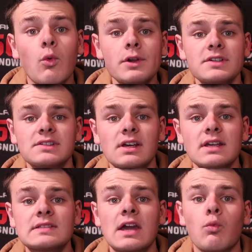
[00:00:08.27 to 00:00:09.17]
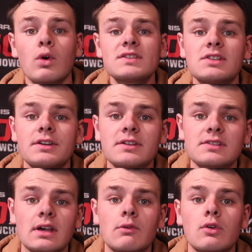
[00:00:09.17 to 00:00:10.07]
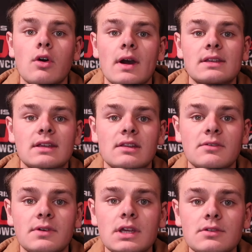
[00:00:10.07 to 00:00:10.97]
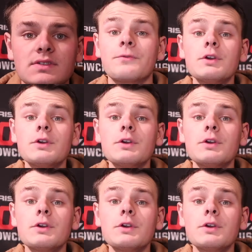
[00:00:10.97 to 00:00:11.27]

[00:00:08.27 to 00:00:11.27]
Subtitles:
what your sled is, and what is done to your sled, and we'll go ahead and get into the videos.